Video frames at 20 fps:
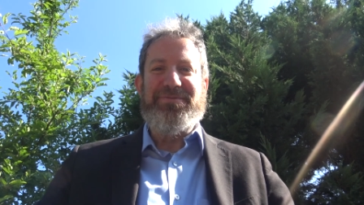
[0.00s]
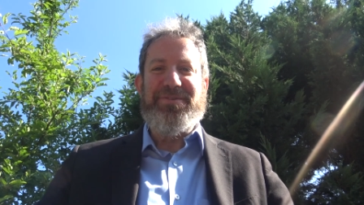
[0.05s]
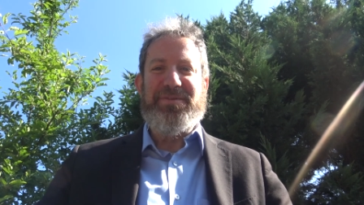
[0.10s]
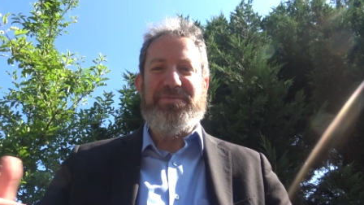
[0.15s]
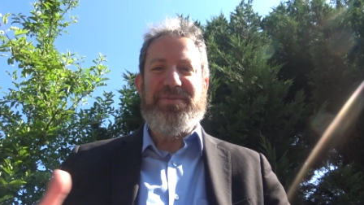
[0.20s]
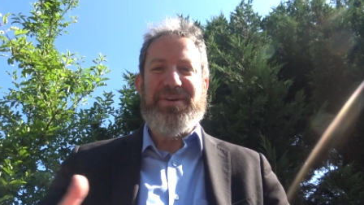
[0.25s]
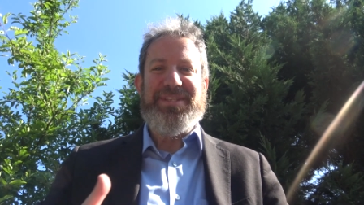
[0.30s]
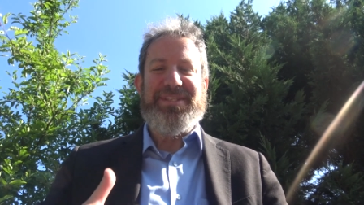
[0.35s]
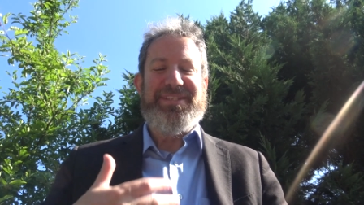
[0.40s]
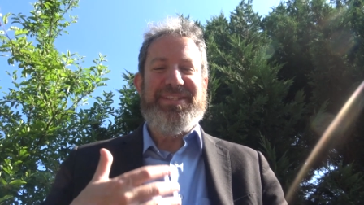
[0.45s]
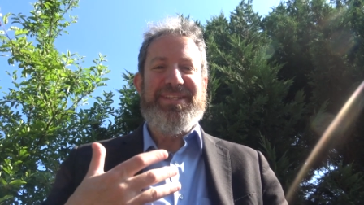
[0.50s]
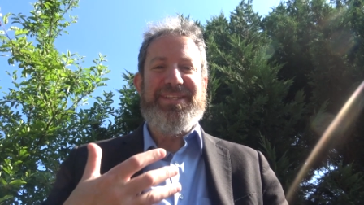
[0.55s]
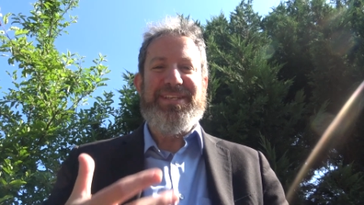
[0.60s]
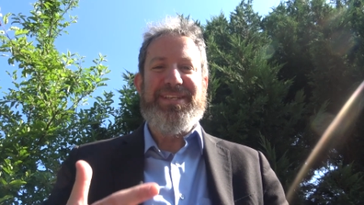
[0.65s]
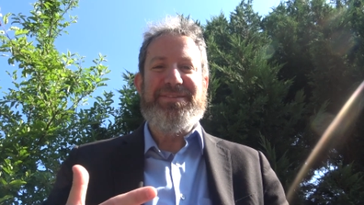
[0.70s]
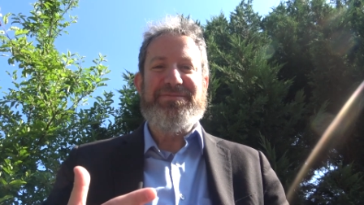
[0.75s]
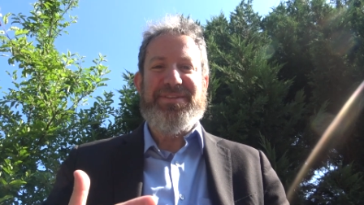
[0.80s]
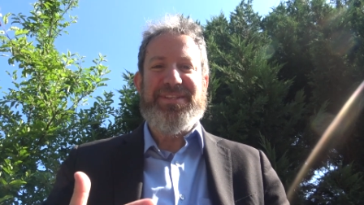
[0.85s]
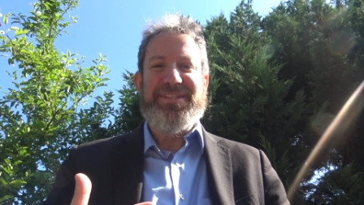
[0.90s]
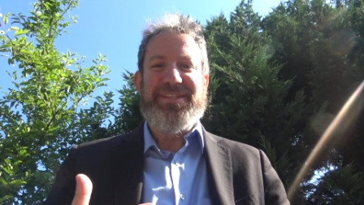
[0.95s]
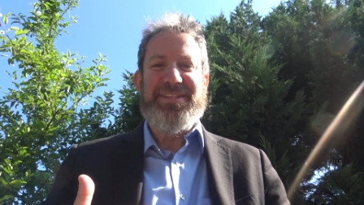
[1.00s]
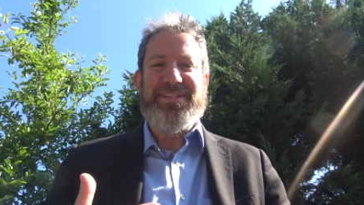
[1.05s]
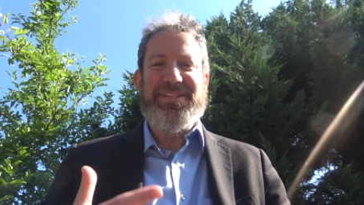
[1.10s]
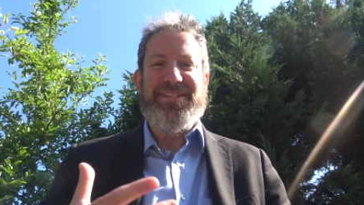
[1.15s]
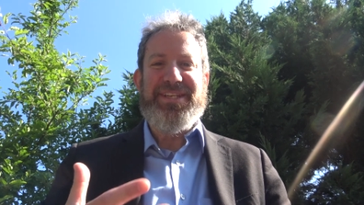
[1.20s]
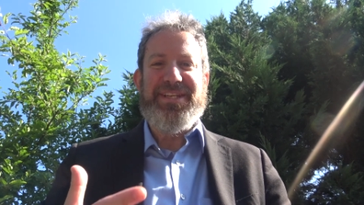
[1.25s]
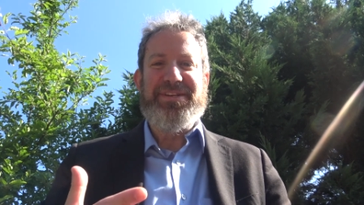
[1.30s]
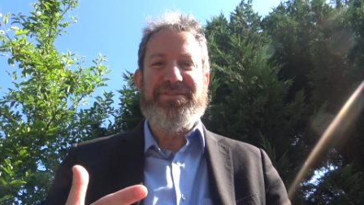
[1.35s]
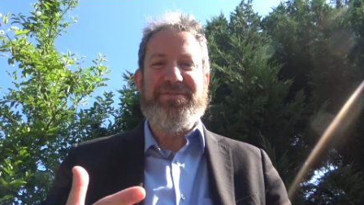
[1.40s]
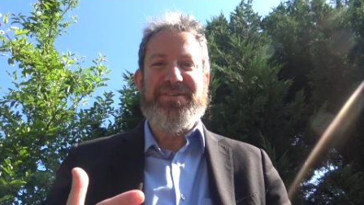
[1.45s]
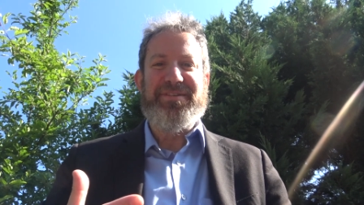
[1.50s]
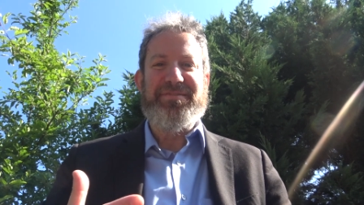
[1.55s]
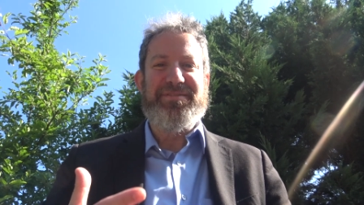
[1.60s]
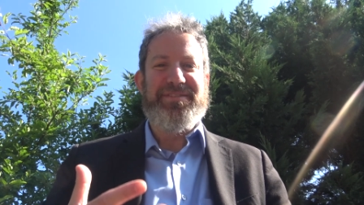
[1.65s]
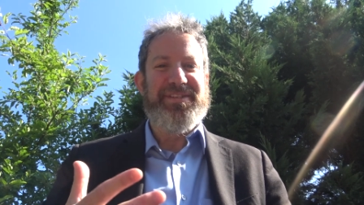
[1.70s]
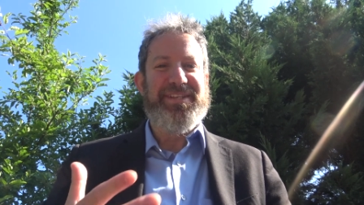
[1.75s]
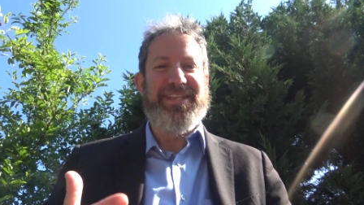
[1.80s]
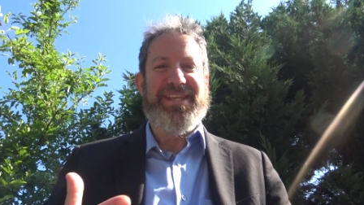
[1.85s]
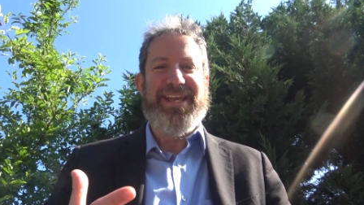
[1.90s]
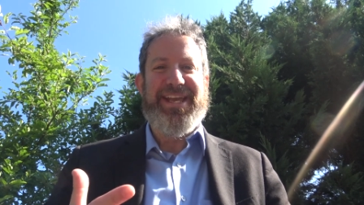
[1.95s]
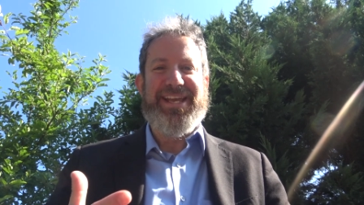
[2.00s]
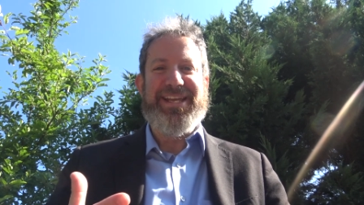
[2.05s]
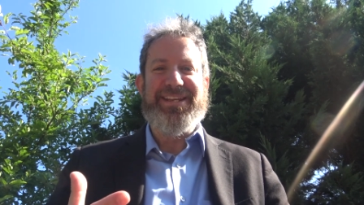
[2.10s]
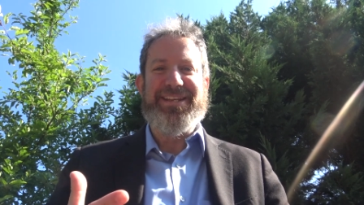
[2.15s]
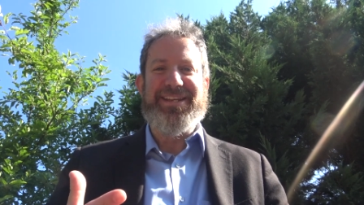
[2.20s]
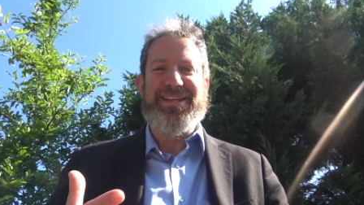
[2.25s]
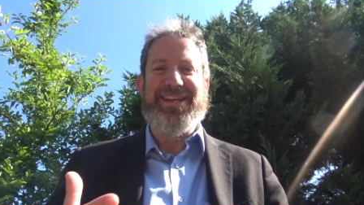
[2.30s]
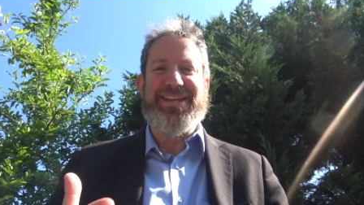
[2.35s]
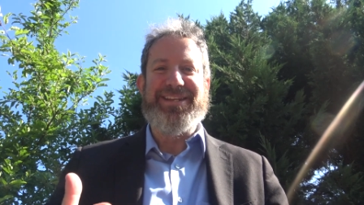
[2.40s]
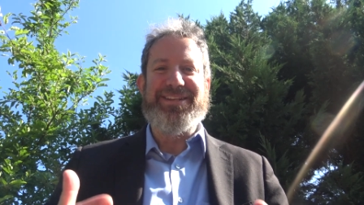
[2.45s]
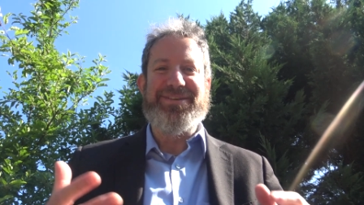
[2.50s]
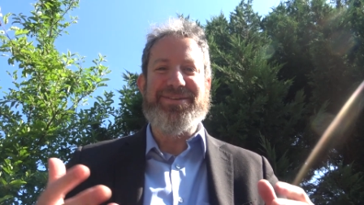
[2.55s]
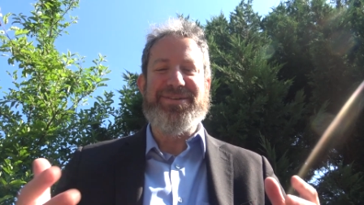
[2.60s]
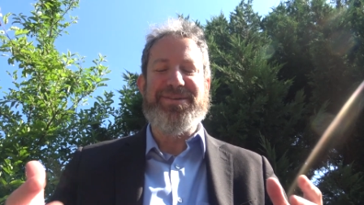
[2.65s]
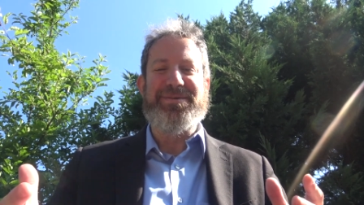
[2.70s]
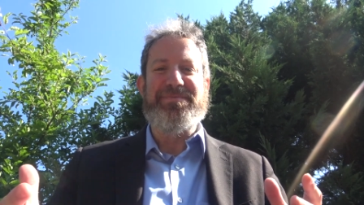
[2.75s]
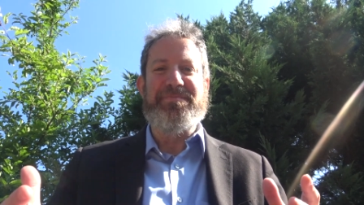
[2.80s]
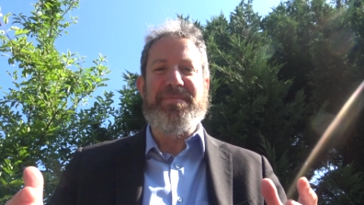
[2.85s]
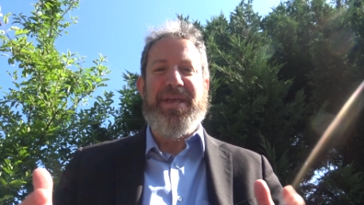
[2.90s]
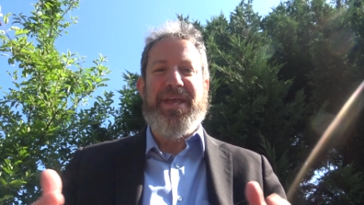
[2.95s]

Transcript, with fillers: What, what's the what's the secret of the cicada and good?